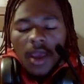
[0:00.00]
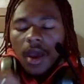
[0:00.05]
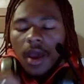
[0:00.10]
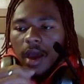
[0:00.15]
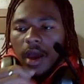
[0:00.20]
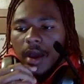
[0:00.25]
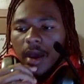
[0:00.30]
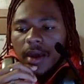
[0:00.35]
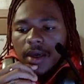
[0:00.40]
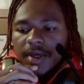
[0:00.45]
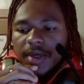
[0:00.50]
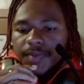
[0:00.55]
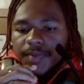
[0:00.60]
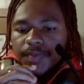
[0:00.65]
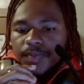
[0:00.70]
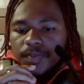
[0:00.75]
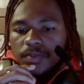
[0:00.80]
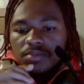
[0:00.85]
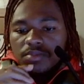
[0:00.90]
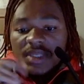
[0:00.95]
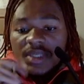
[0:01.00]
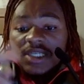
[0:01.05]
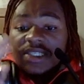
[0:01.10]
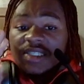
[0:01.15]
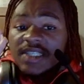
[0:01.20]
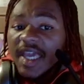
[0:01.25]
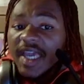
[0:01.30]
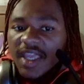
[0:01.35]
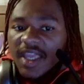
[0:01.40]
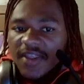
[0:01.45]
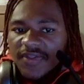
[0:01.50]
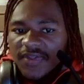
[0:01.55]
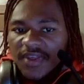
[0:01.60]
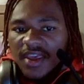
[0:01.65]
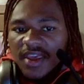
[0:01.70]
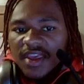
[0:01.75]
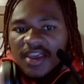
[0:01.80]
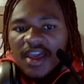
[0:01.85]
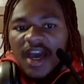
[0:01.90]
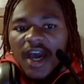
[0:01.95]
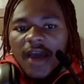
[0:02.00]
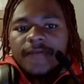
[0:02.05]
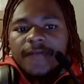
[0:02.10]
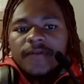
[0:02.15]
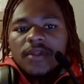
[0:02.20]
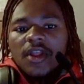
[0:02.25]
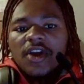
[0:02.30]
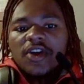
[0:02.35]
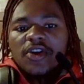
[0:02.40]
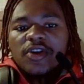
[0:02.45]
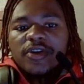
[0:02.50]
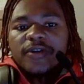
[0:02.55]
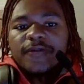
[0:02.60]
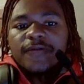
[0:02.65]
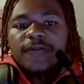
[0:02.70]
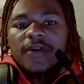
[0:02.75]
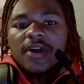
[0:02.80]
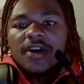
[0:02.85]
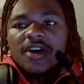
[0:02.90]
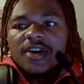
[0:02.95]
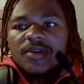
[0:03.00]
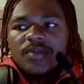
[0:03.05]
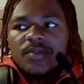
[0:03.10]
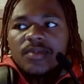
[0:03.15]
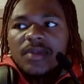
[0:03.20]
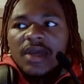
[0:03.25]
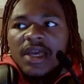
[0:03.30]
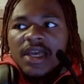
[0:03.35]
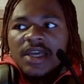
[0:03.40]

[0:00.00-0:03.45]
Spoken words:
The second thing I've learned from